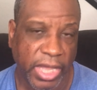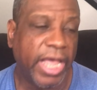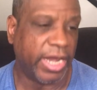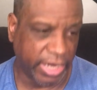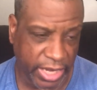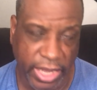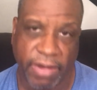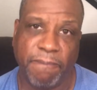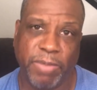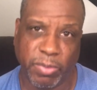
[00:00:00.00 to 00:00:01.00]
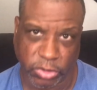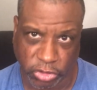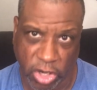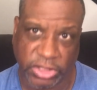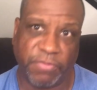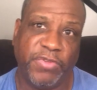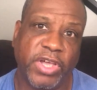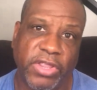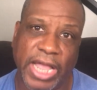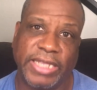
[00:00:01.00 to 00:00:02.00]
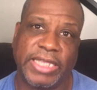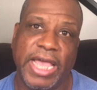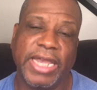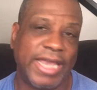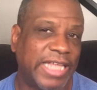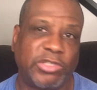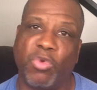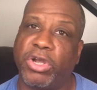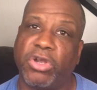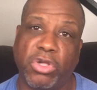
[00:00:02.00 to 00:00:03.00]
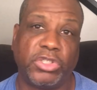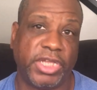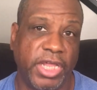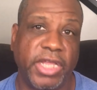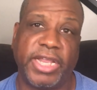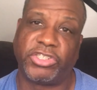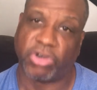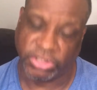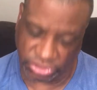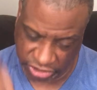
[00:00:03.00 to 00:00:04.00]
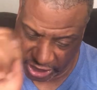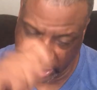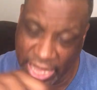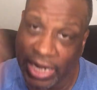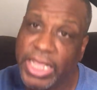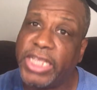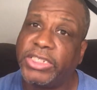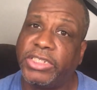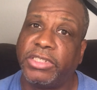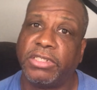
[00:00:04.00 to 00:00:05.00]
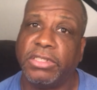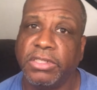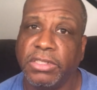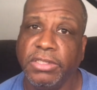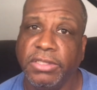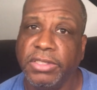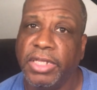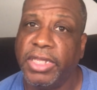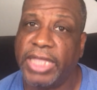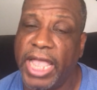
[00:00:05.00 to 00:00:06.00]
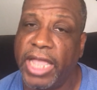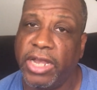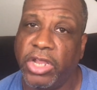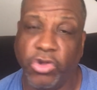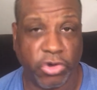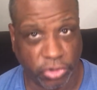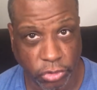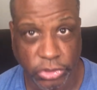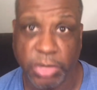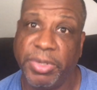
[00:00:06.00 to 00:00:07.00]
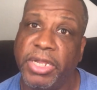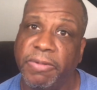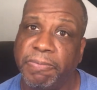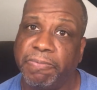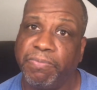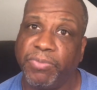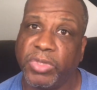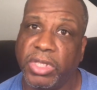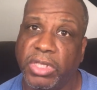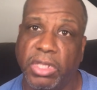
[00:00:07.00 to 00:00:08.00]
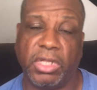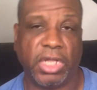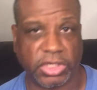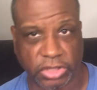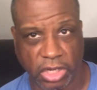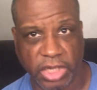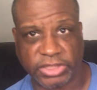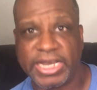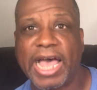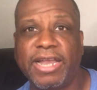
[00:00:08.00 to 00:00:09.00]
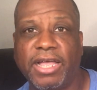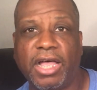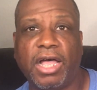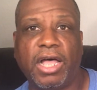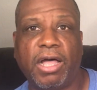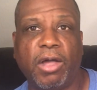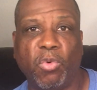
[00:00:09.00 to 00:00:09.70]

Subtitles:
And again, people start to feel like that, and that's one of those, again, they start to check that list. That you're using me, it's not a